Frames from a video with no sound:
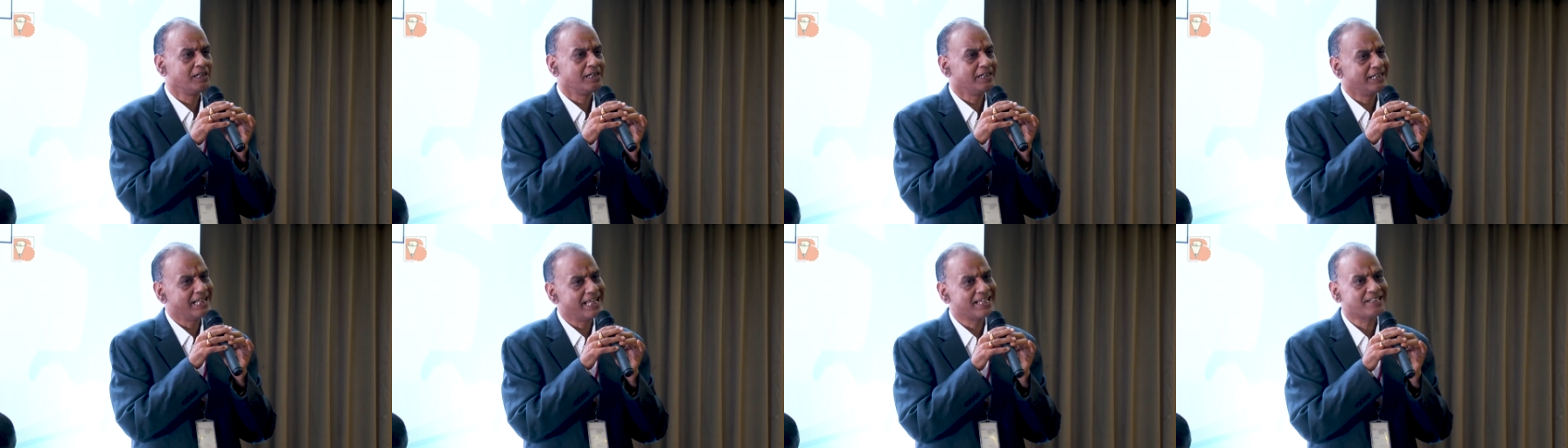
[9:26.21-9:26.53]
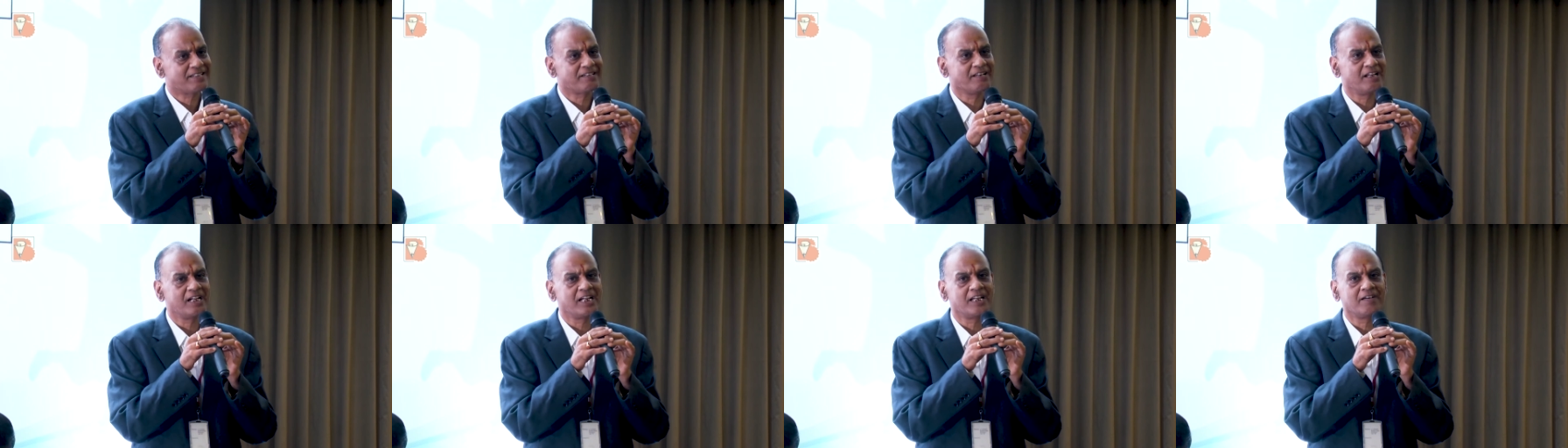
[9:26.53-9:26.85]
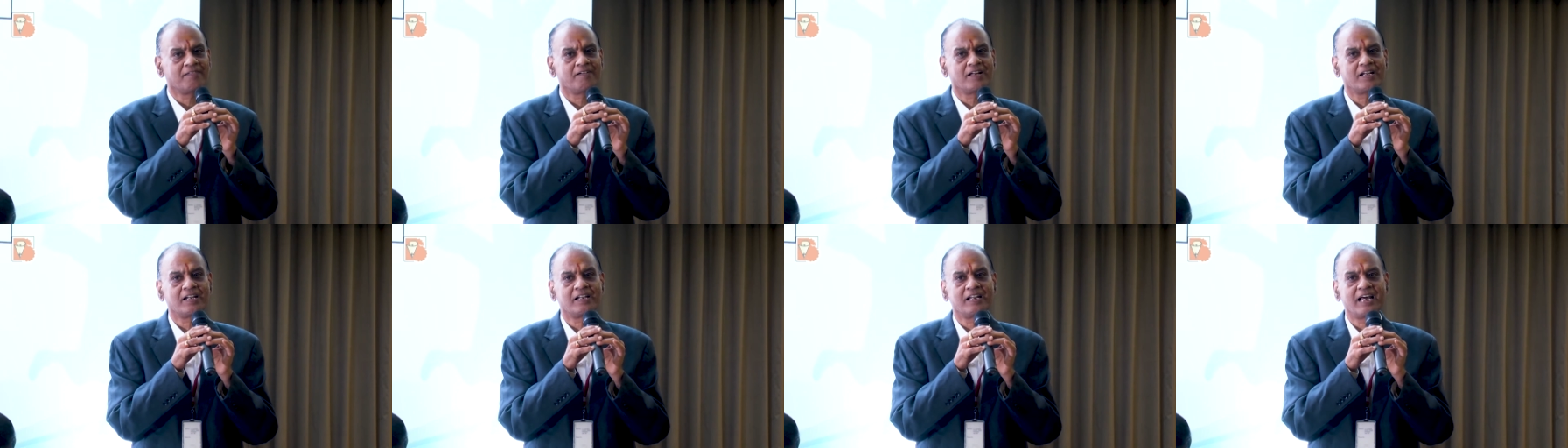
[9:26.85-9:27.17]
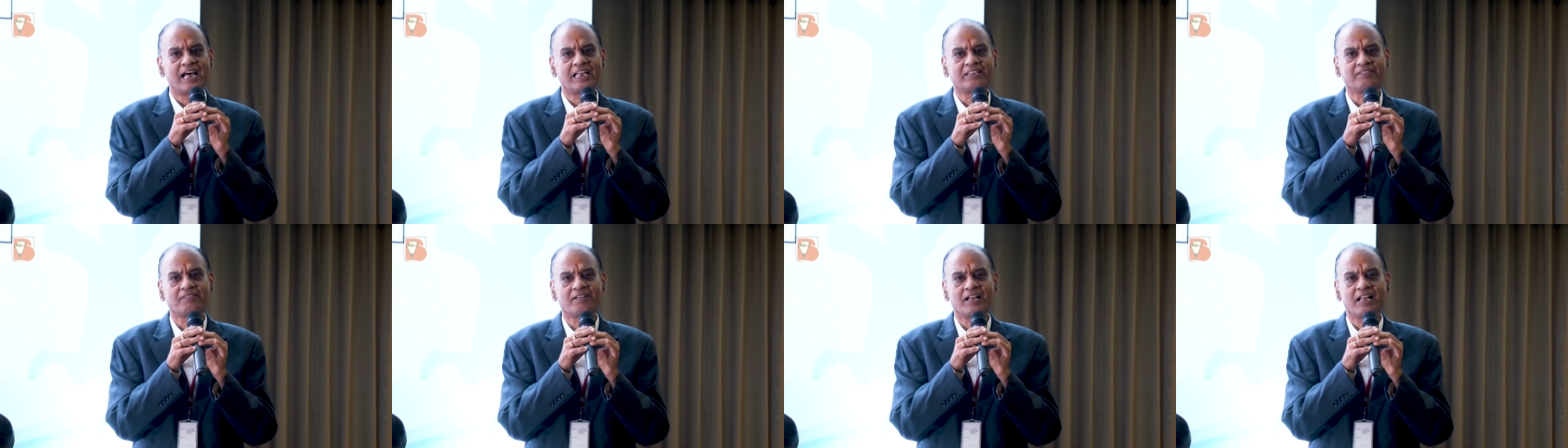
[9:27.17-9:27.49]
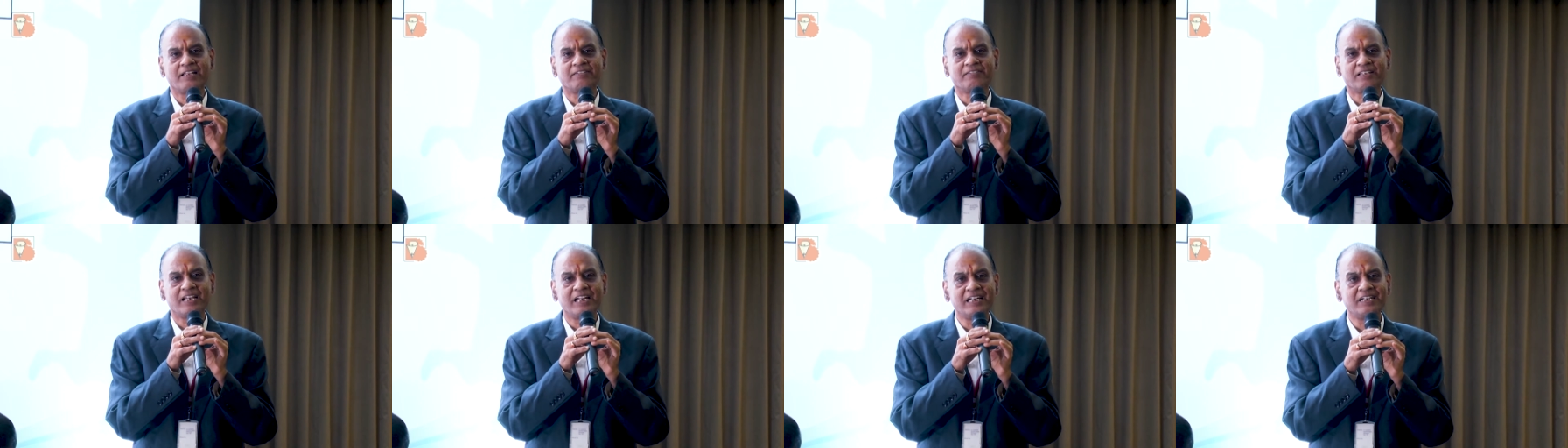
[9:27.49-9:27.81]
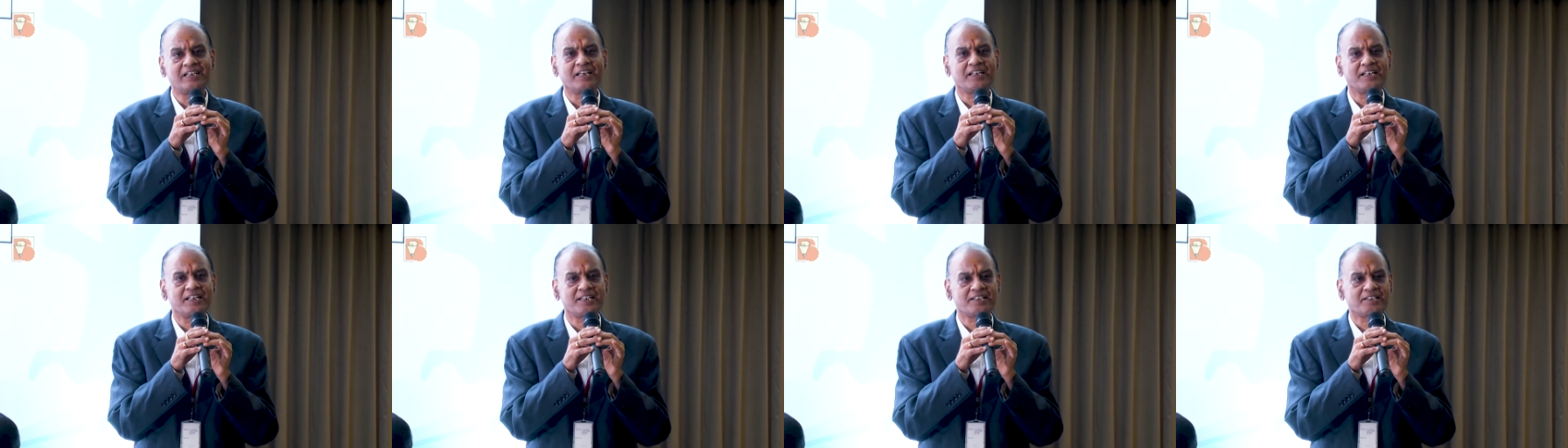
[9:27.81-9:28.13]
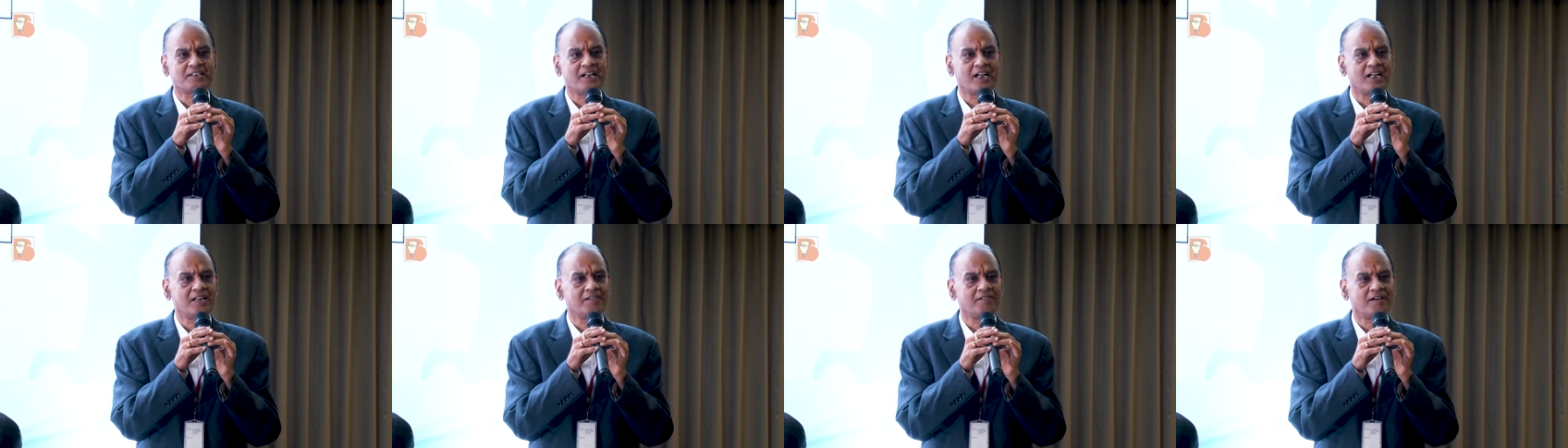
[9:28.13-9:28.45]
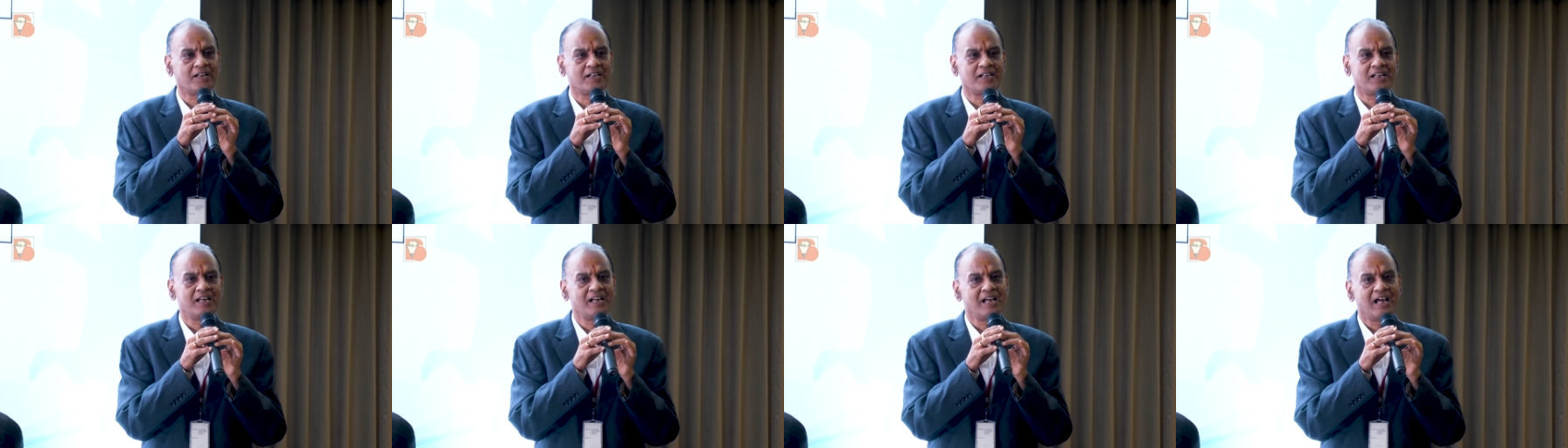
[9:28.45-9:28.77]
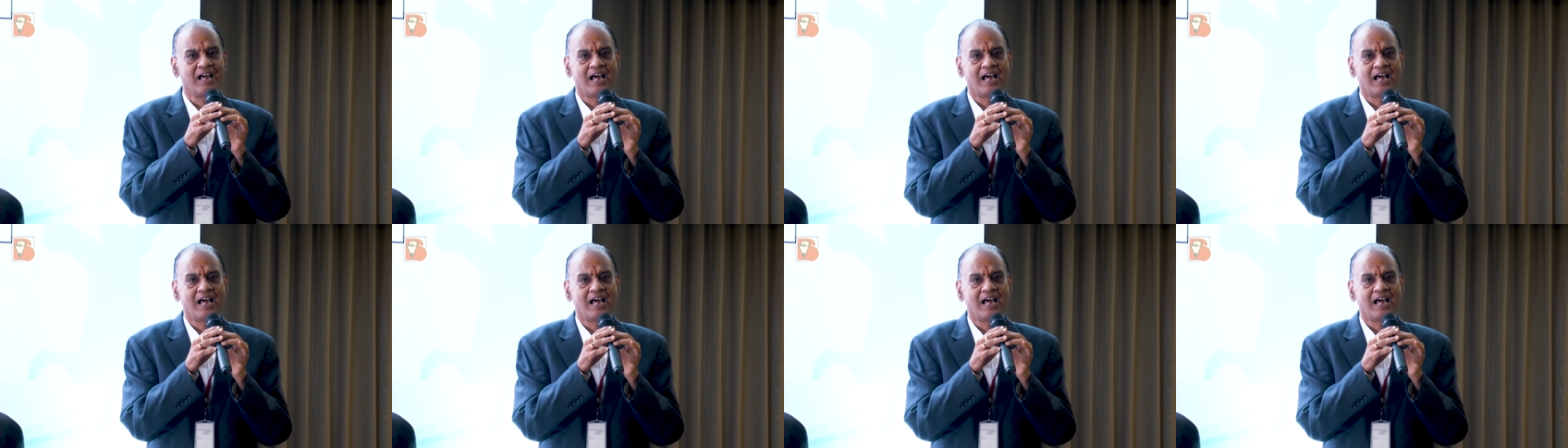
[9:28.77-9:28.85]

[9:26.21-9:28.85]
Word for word: national level as well as international level